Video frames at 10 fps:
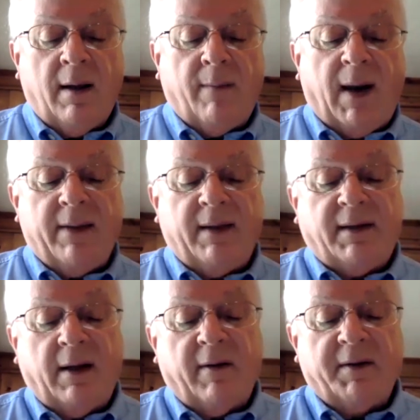by the
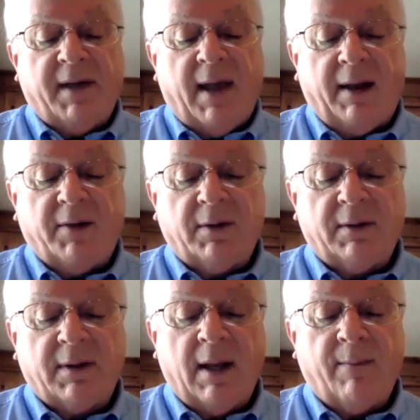terrorist
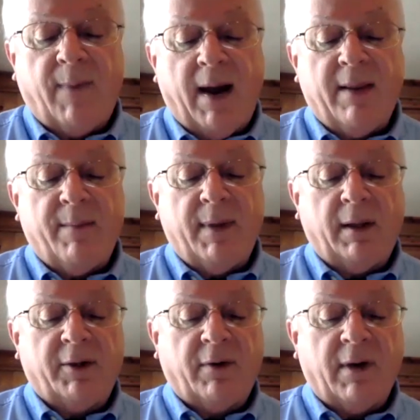actions and by the
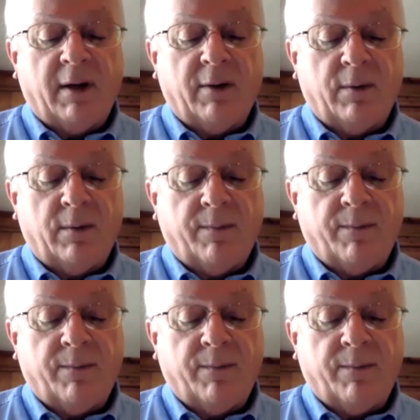military coup.